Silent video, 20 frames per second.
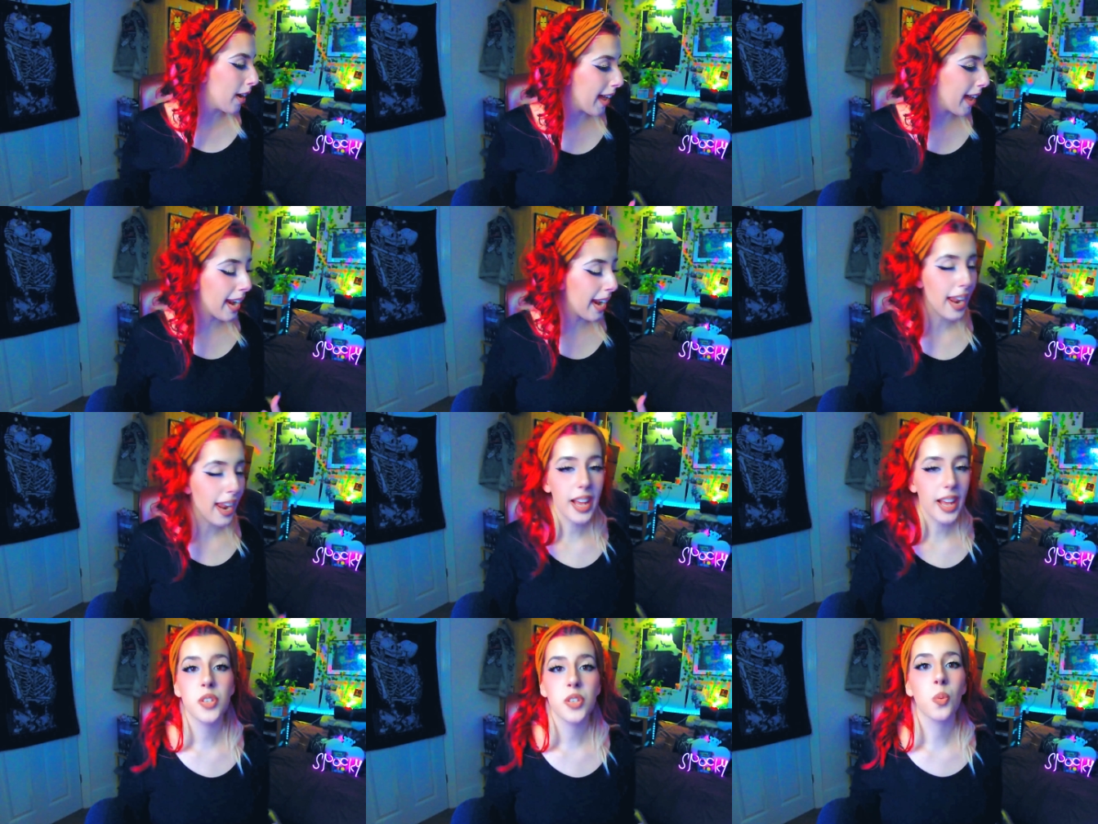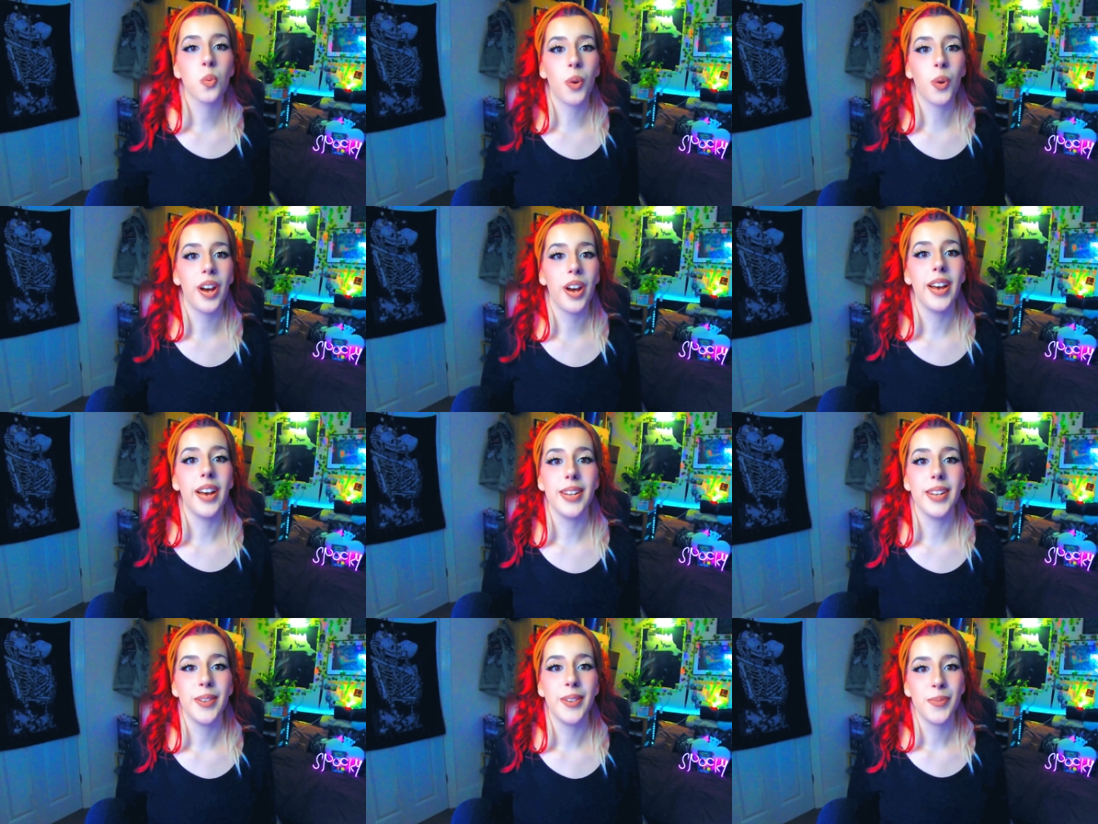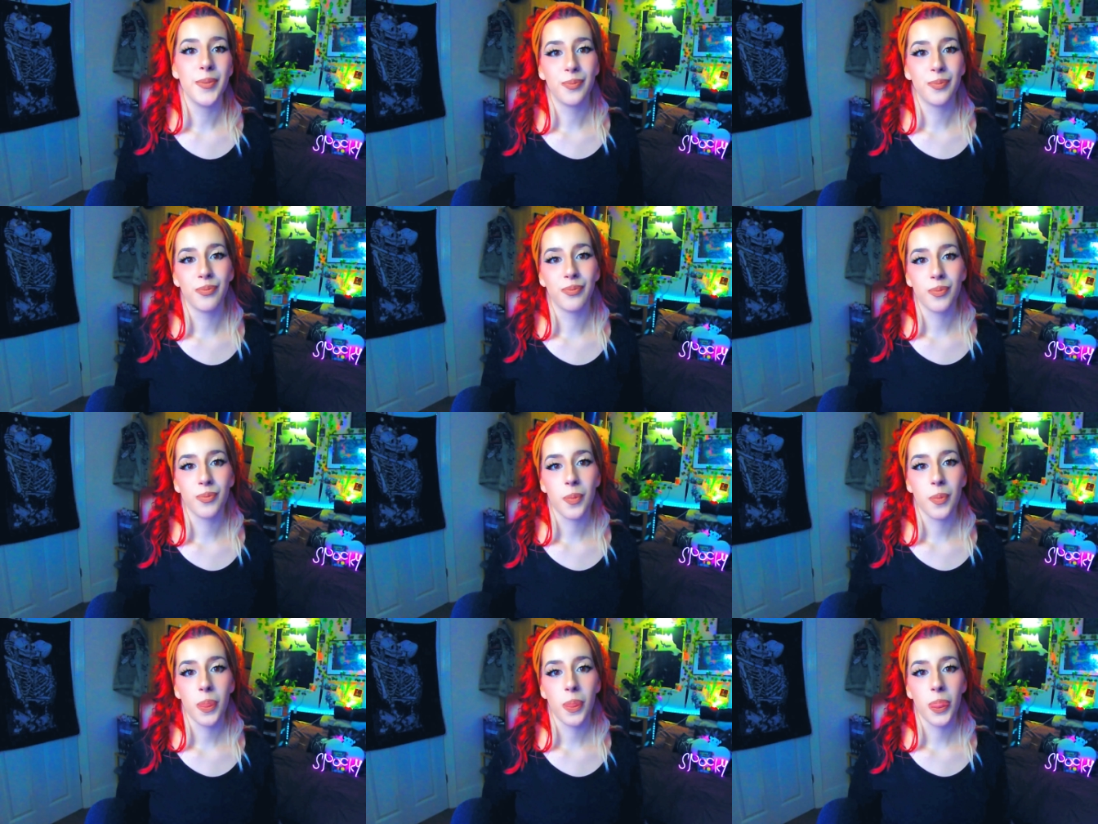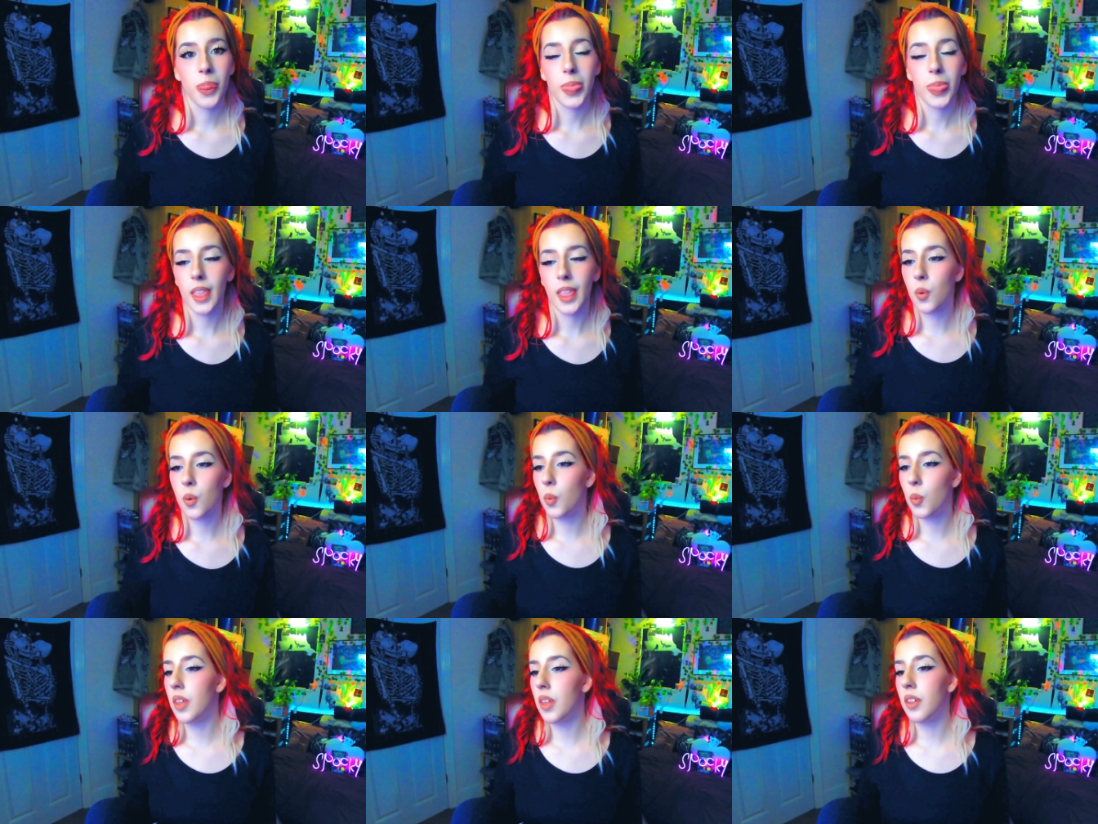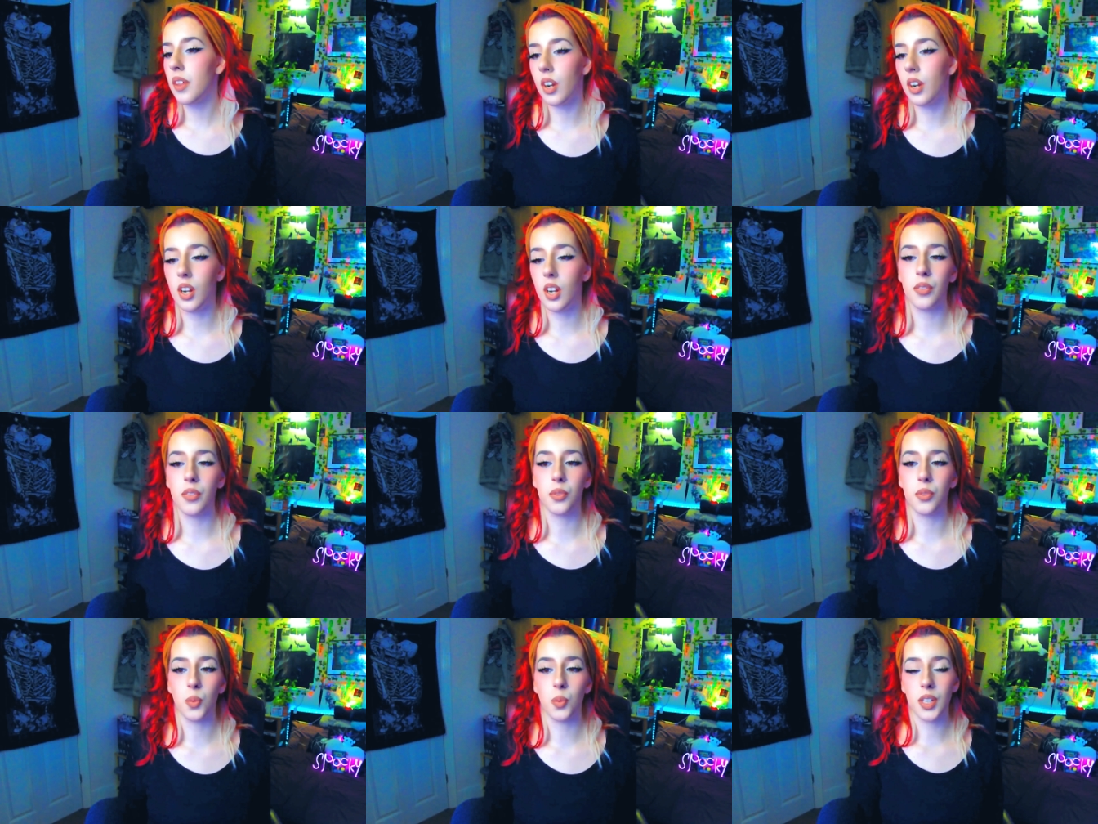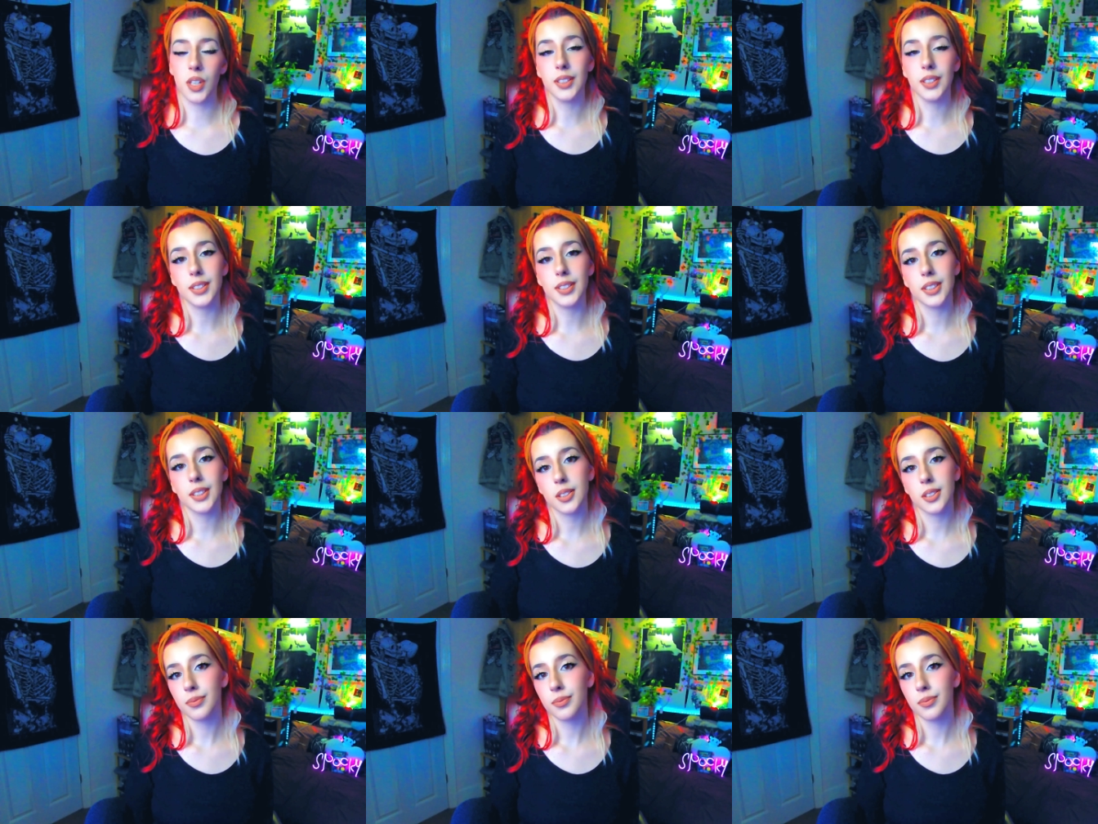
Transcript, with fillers: a last word with their loved ones.